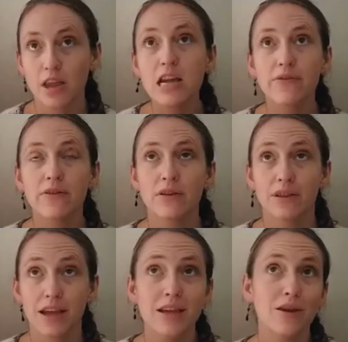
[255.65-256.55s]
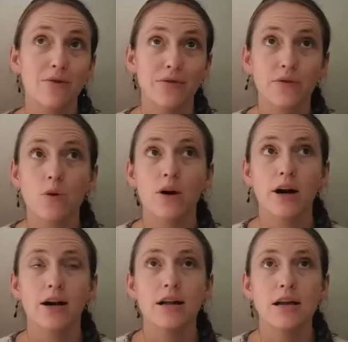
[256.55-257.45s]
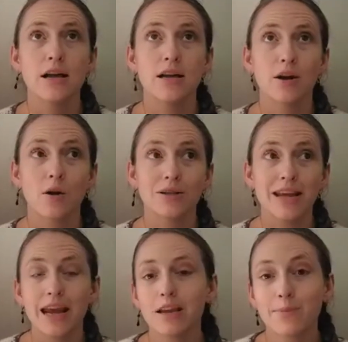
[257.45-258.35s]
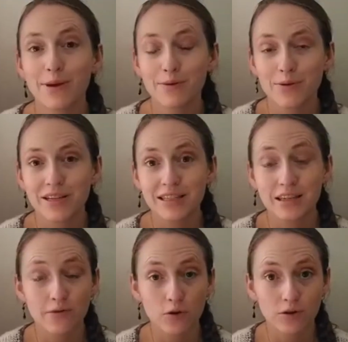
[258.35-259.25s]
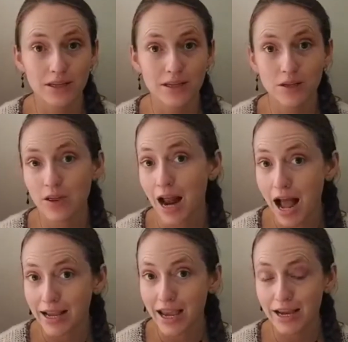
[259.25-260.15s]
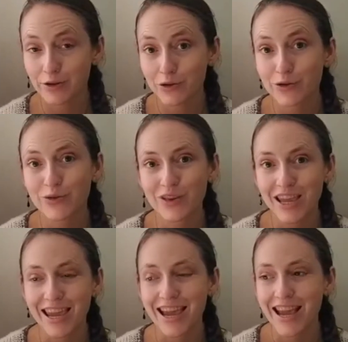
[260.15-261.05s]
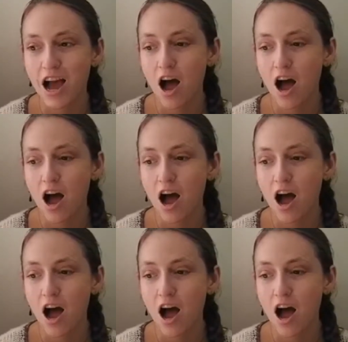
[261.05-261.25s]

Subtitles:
Thank you for, you know, taking me through these difficulties so that I can truly